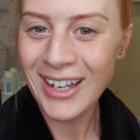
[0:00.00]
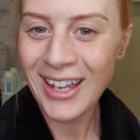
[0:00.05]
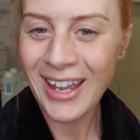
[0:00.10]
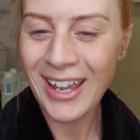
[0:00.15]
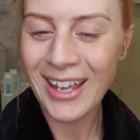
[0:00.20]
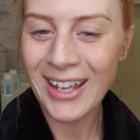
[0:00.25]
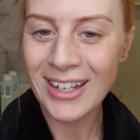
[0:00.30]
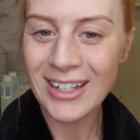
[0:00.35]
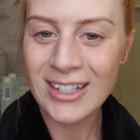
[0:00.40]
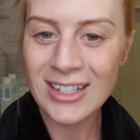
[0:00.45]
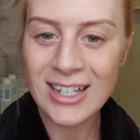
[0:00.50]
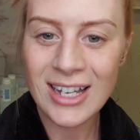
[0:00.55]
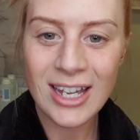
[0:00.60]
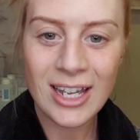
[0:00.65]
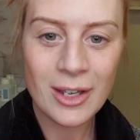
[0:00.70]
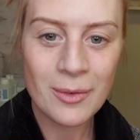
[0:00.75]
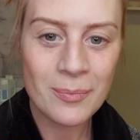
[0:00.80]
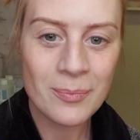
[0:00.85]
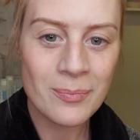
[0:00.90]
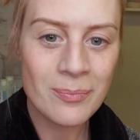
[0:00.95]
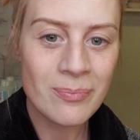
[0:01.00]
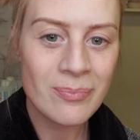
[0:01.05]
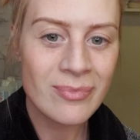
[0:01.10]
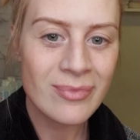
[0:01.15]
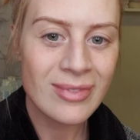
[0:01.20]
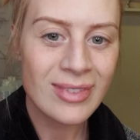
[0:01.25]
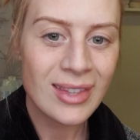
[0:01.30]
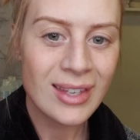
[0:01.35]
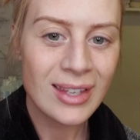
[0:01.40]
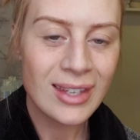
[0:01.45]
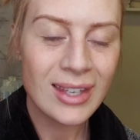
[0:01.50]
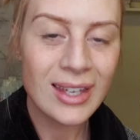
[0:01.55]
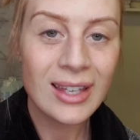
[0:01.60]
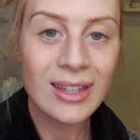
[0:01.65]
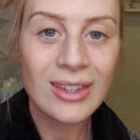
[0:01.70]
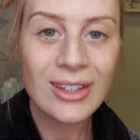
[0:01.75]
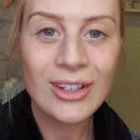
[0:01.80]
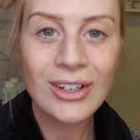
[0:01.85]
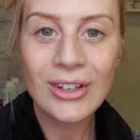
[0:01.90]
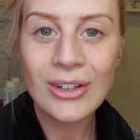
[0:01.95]
And yeah,
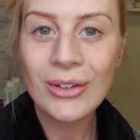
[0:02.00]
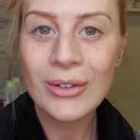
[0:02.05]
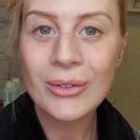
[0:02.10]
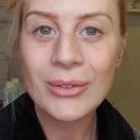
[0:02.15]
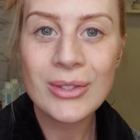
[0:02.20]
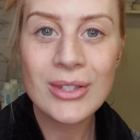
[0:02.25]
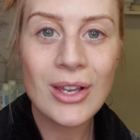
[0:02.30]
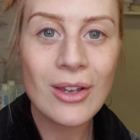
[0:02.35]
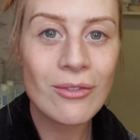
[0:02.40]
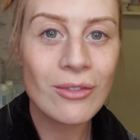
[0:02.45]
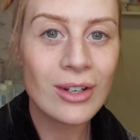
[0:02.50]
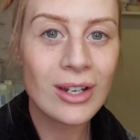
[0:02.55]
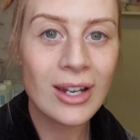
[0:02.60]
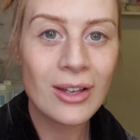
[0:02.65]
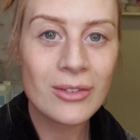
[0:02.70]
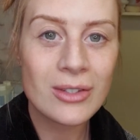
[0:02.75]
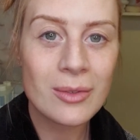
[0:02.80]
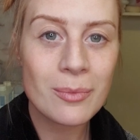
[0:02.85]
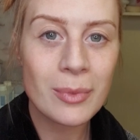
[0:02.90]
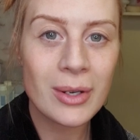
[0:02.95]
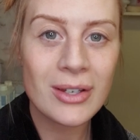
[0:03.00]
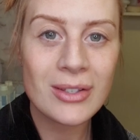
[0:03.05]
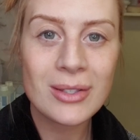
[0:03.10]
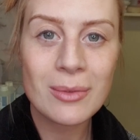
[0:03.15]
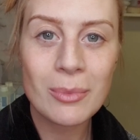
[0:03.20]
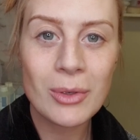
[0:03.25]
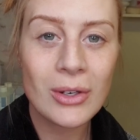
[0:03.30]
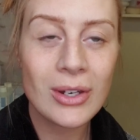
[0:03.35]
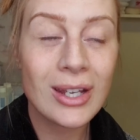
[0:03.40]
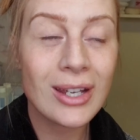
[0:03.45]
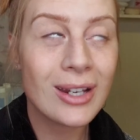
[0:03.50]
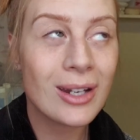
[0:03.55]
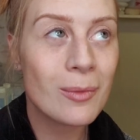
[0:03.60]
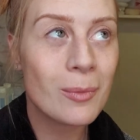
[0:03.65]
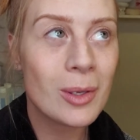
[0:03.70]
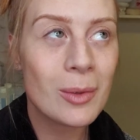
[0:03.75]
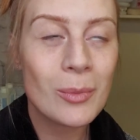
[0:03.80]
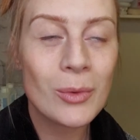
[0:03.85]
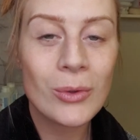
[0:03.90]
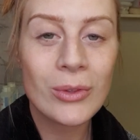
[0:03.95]
the girls over at Nelson Brows and Beauty are going to
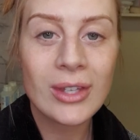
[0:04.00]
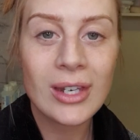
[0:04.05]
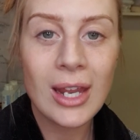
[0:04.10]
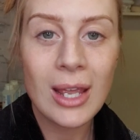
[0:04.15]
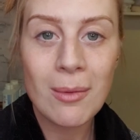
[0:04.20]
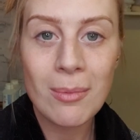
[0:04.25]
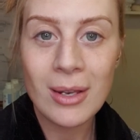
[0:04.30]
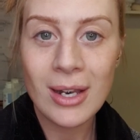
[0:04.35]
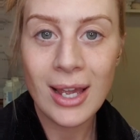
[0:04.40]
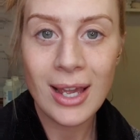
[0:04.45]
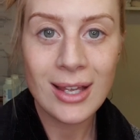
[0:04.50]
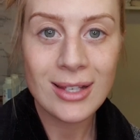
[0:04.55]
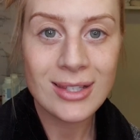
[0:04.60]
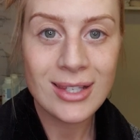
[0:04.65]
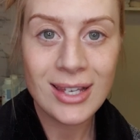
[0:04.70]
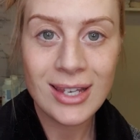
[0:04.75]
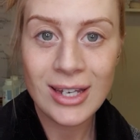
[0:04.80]
be more than happy to answer